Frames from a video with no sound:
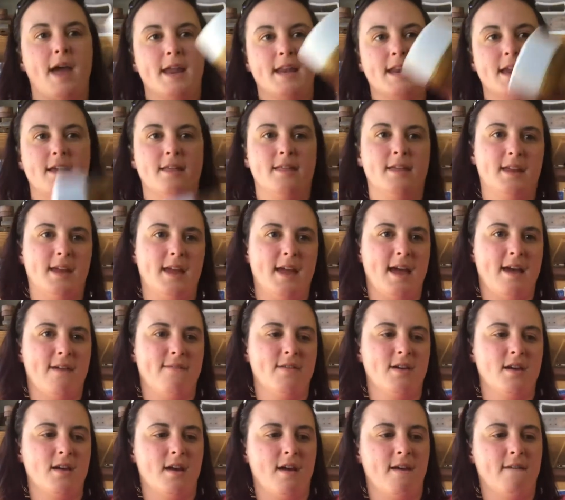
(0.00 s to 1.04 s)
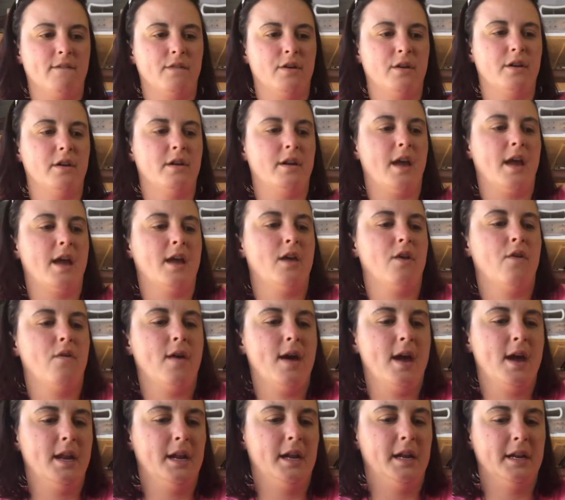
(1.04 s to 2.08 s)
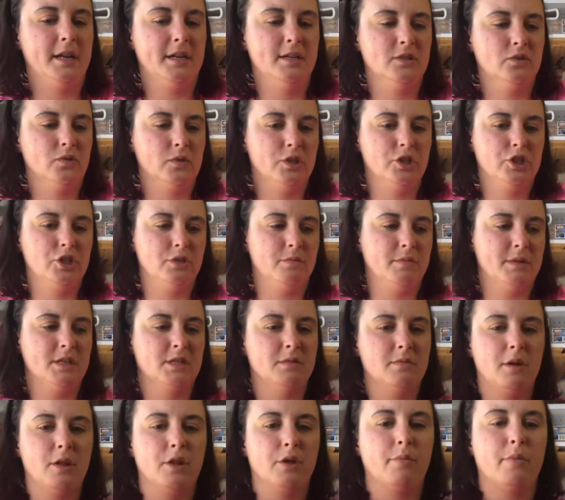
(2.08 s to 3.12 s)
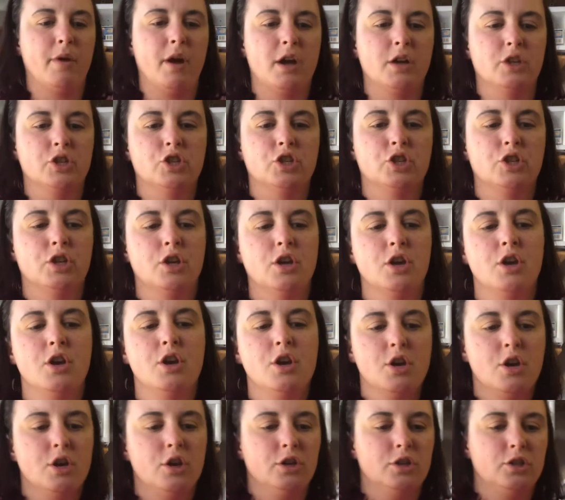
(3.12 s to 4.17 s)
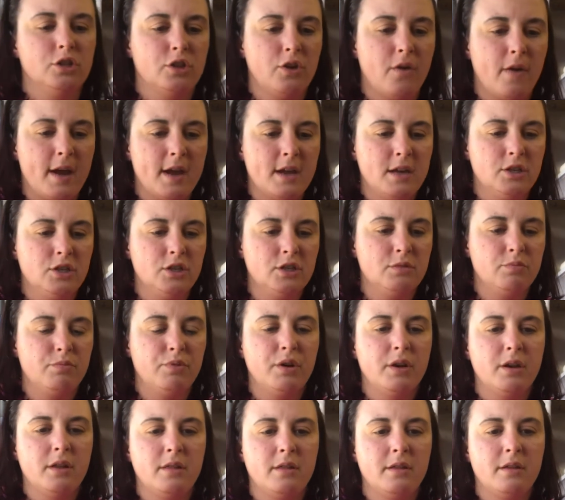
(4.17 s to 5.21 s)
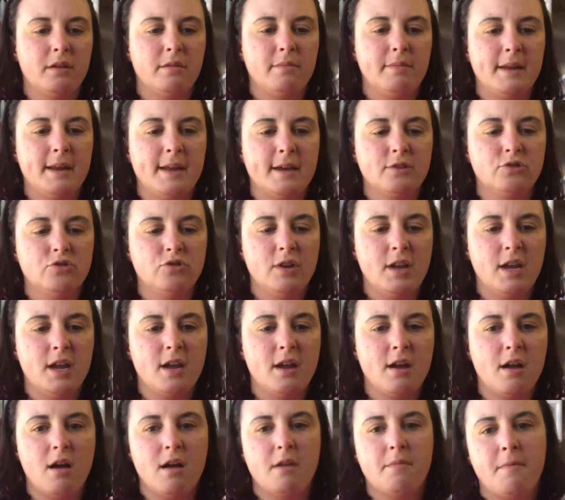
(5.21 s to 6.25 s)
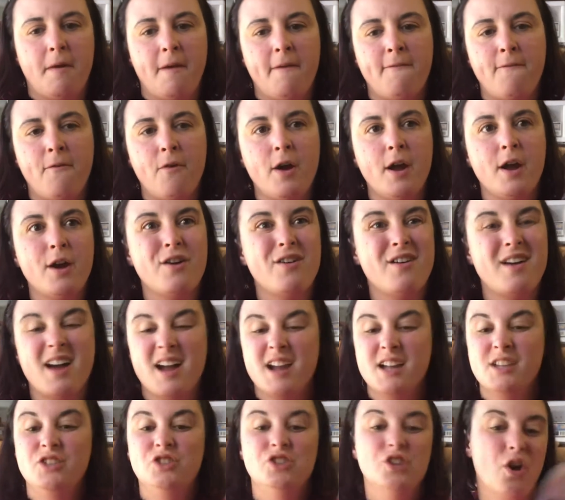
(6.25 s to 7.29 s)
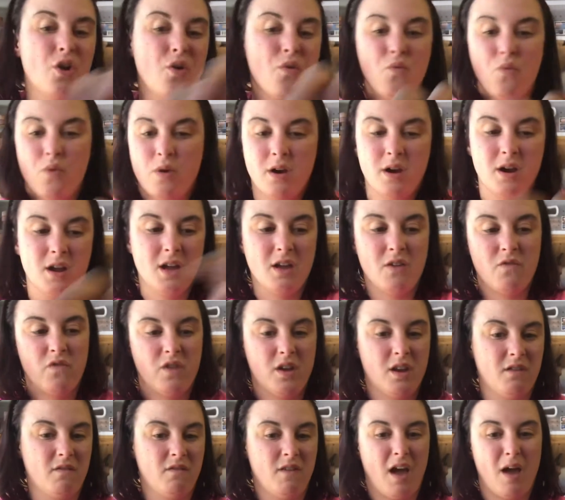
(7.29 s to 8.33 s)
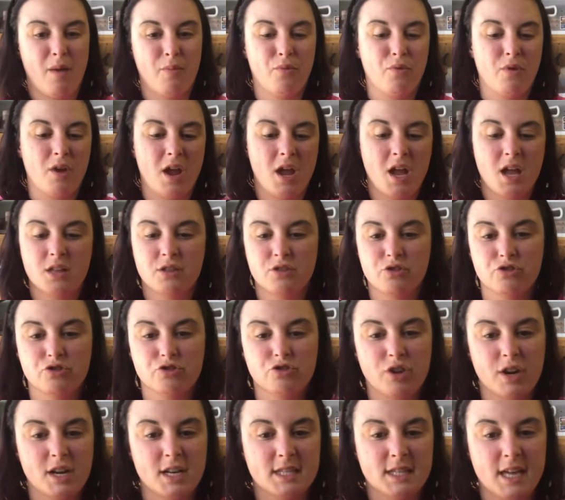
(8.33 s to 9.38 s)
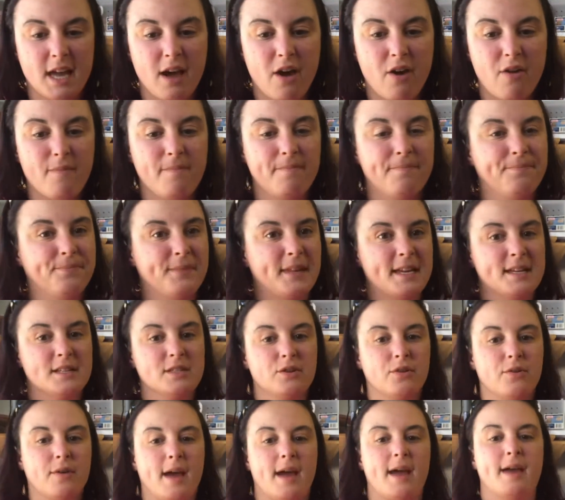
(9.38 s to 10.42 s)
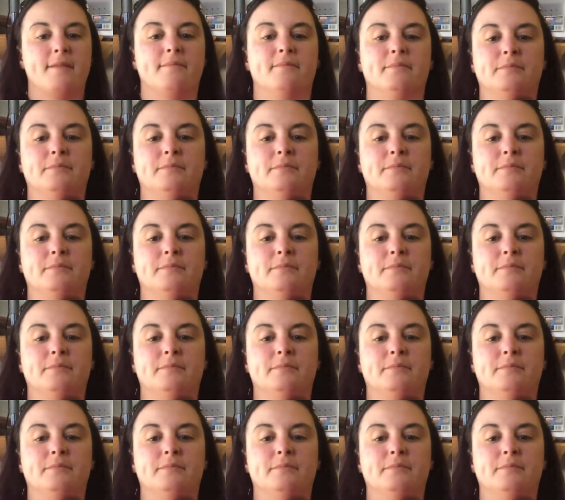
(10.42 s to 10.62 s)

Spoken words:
now that I have it covered, I go ahead and I switch to my smaller brush. So I just put a little bit extra ink on my foil. I don't worry if it evaporates or dries out. It's okay.